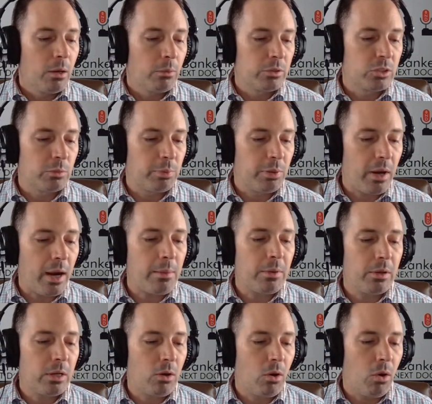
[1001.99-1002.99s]
was the
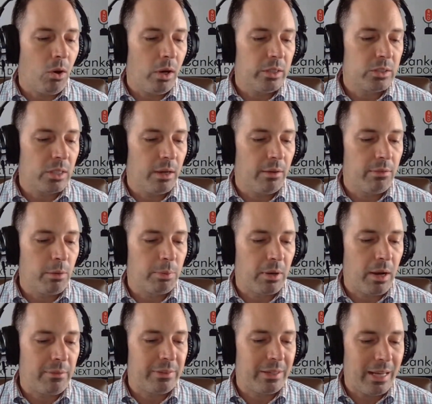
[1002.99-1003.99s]
primary cause of the
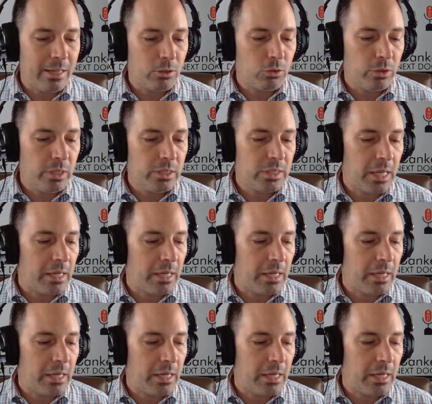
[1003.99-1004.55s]
profit increase,